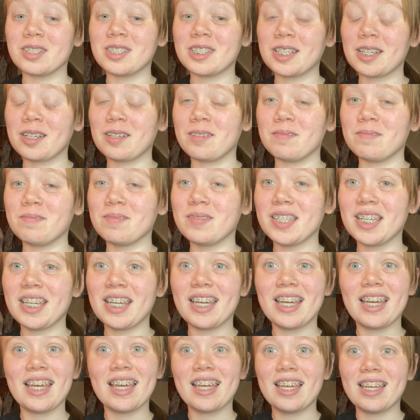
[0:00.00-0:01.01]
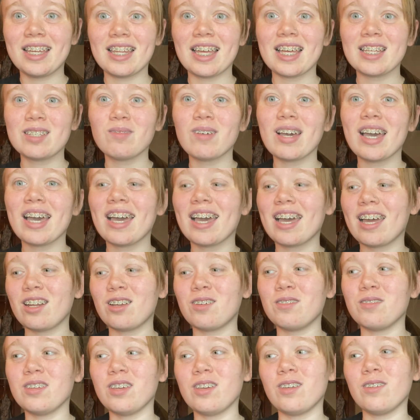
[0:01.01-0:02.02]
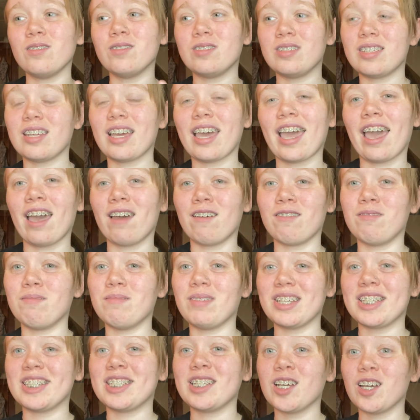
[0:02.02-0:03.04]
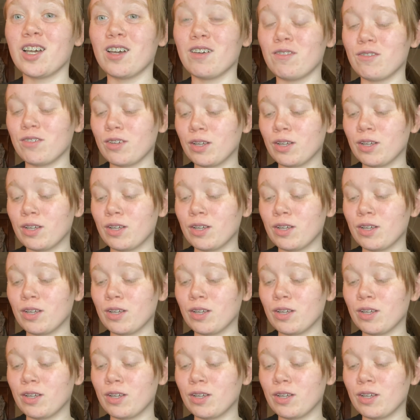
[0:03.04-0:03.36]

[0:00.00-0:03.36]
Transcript: So that's why I don't use half my stuff.